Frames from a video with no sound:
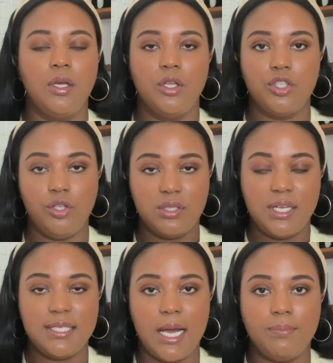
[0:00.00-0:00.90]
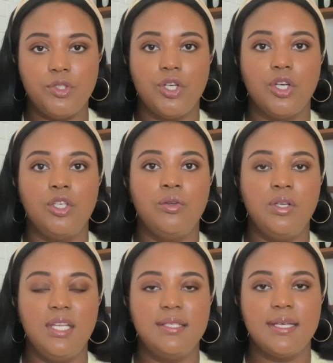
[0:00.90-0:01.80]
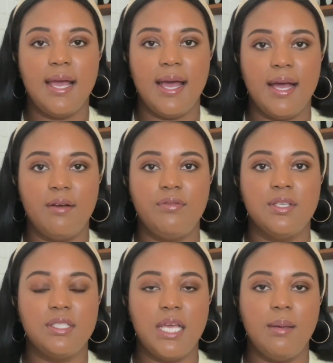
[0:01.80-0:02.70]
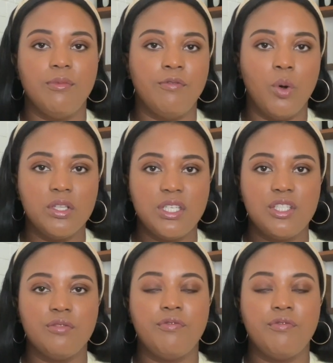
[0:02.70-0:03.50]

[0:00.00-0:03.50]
you need to have the same voltage